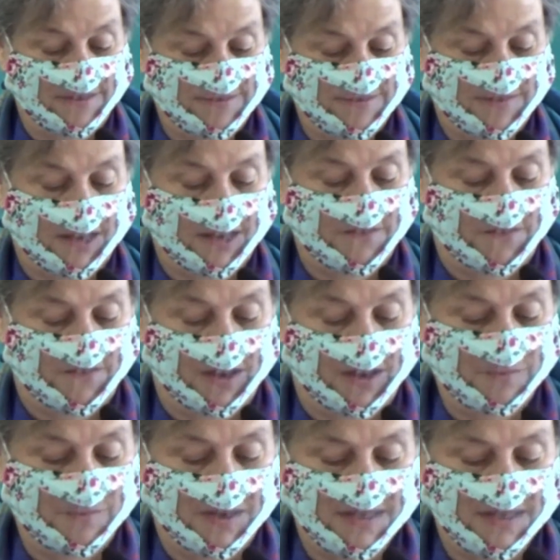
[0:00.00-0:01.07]
I found
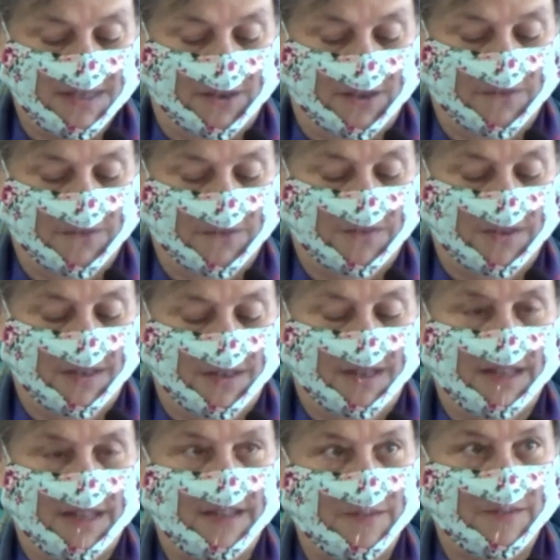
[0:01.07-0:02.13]
myself
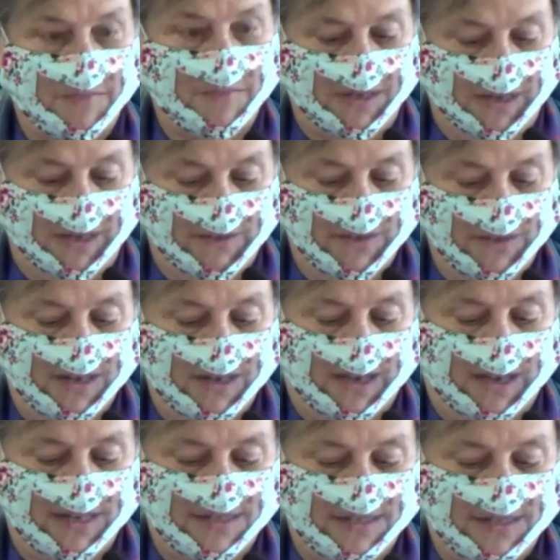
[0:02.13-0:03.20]
in the middle of the
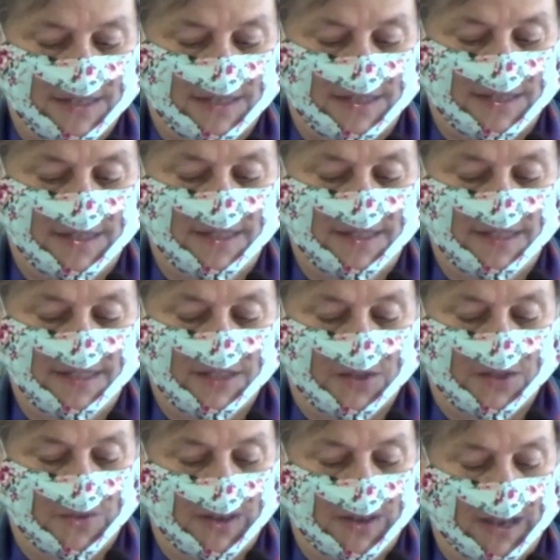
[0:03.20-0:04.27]
night
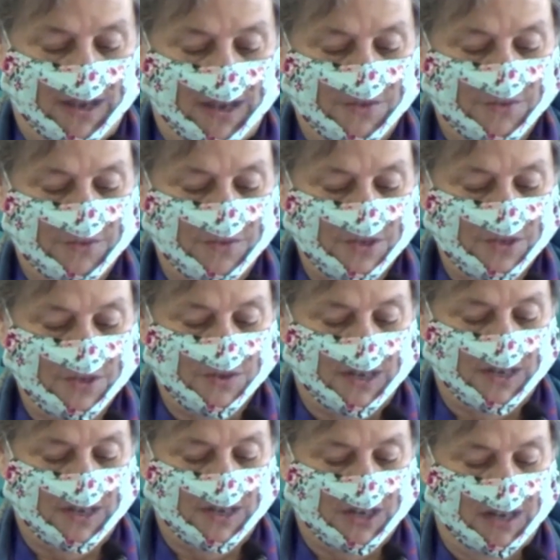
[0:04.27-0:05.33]
going out through the trash
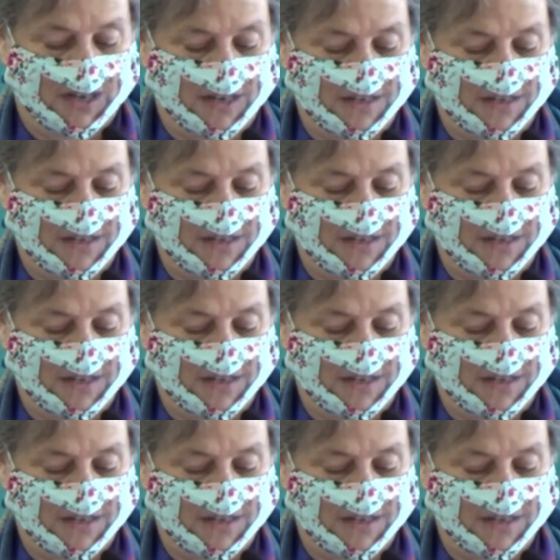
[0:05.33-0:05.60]
can